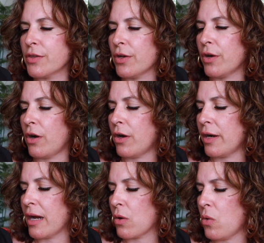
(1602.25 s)
they
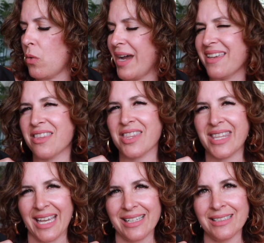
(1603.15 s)
are quite
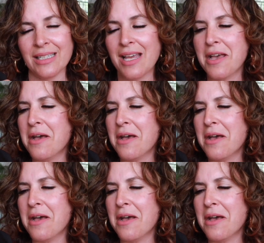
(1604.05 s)
thin,